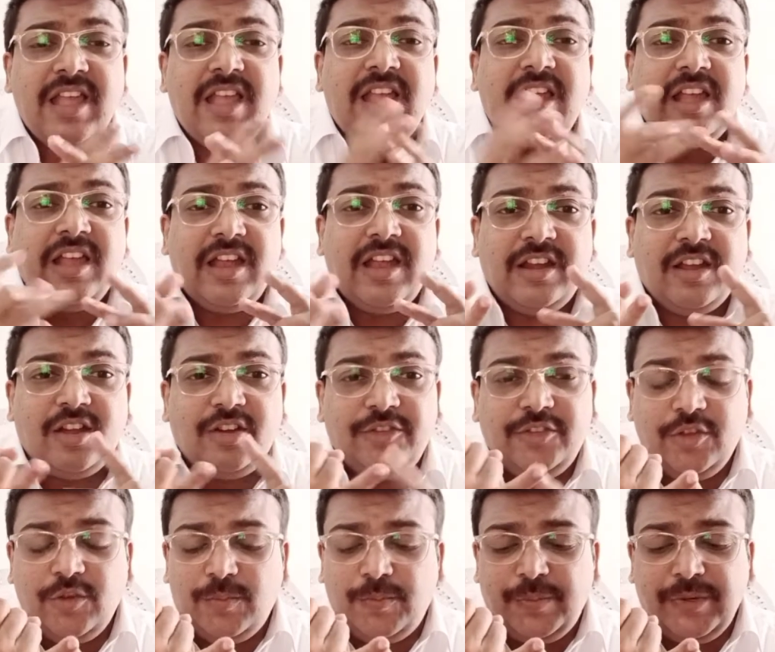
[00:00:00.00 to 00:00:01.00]
And
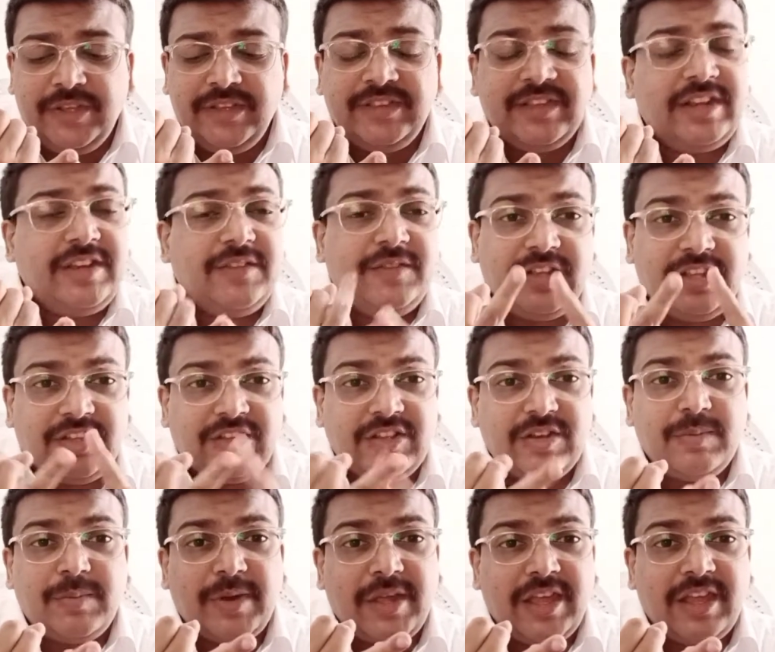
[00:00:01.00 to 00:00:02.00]
also
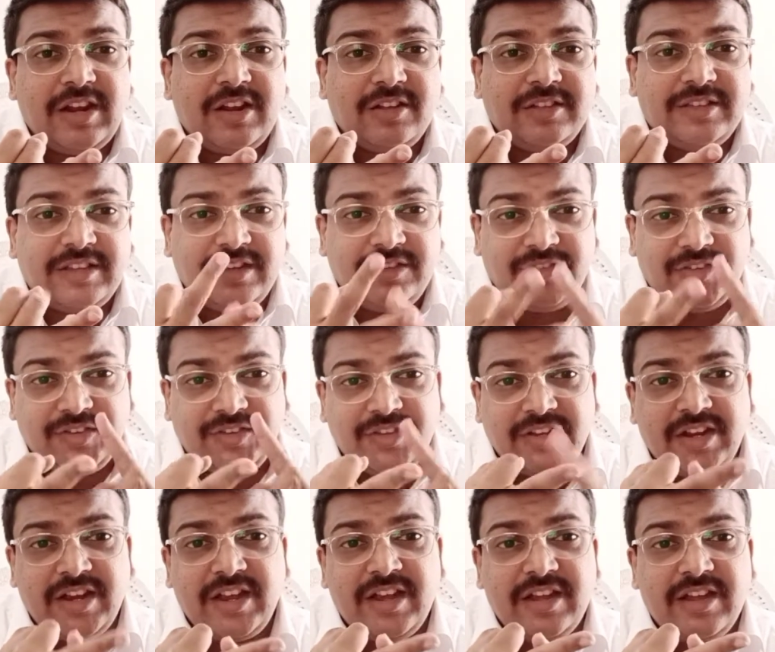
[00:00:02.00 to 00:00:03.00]
pre-certification, prior
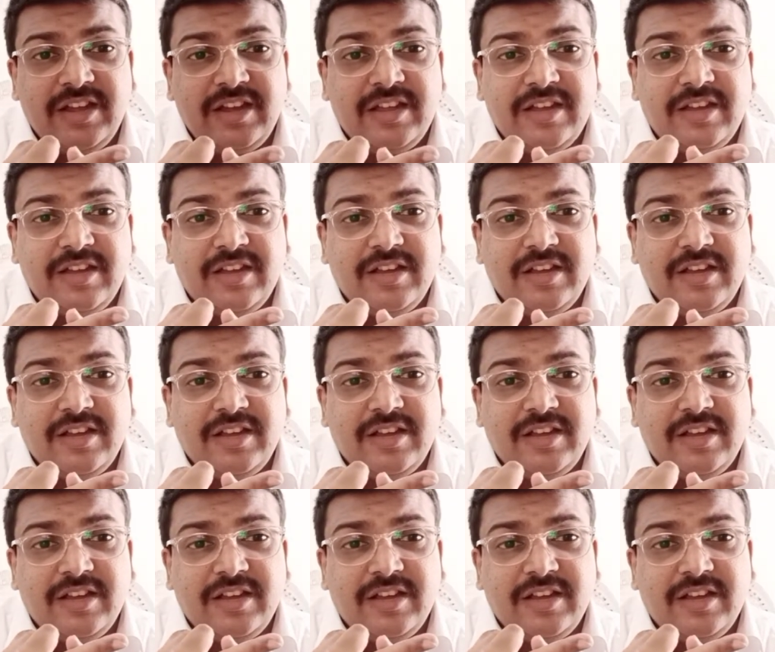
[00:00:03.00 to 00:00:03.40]
authorization, and